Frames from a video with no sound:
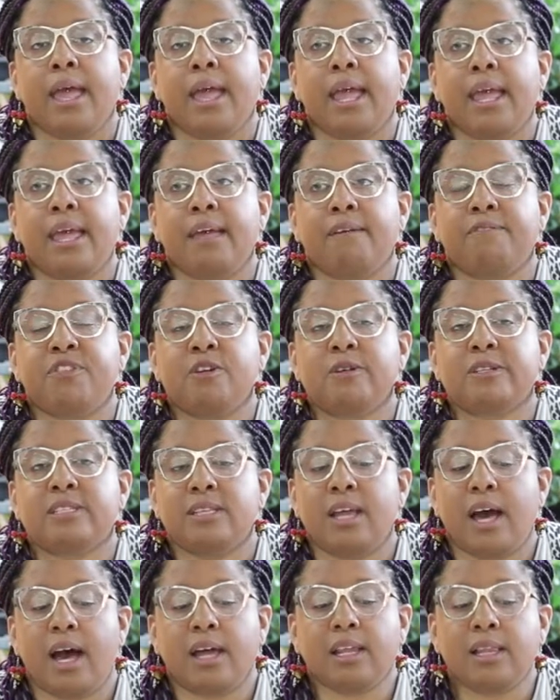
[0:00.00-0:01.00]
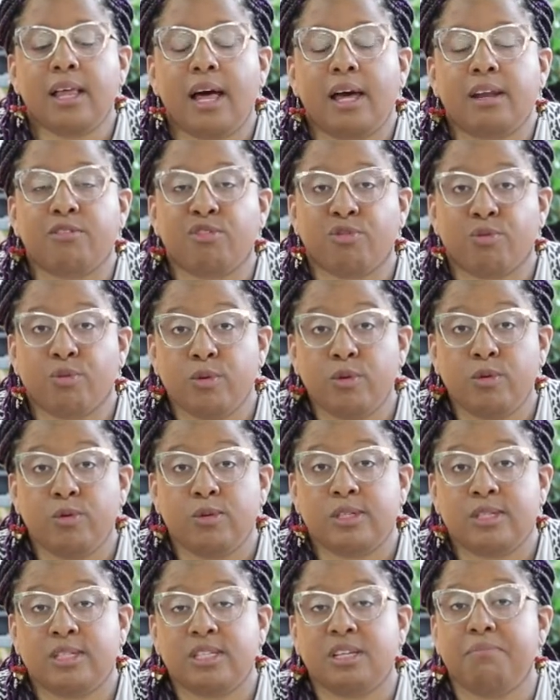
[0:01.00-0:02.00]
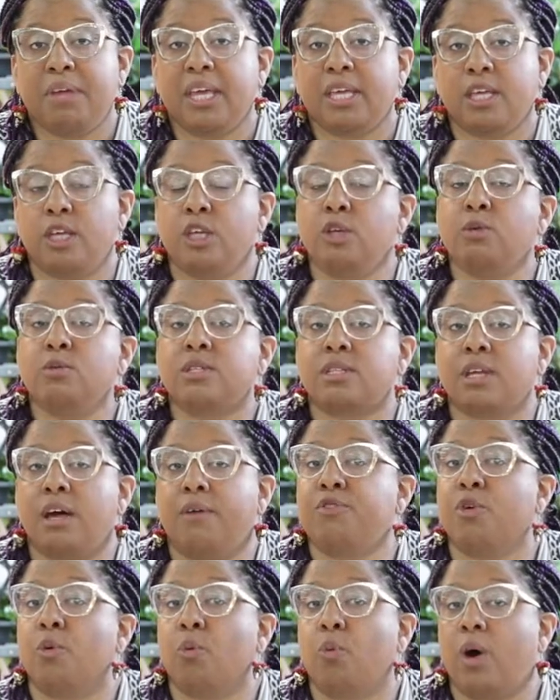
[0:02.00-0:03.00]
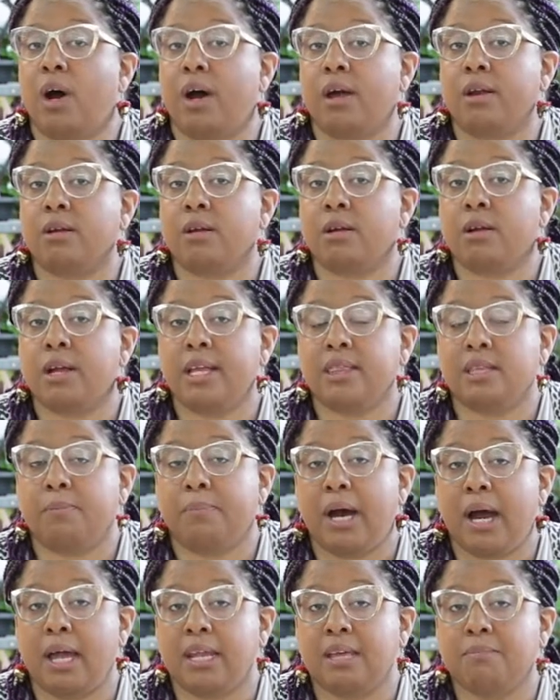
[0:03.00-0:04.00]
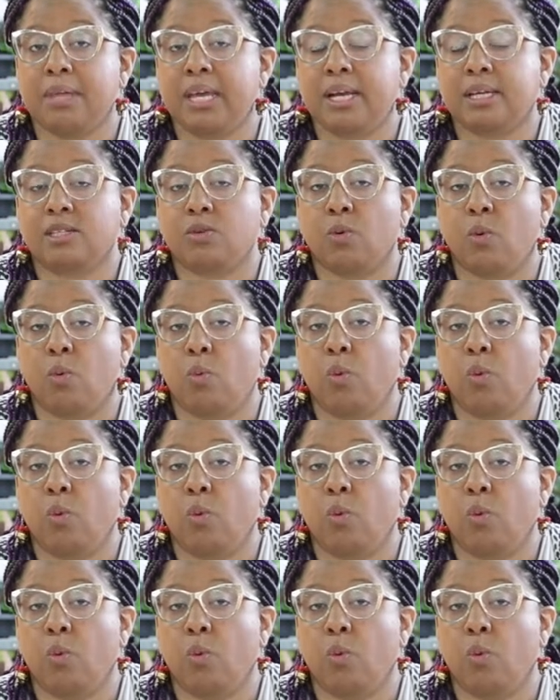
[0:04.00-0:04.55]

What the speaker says: if there's not a lot of roots to make use of the water in the potting mix,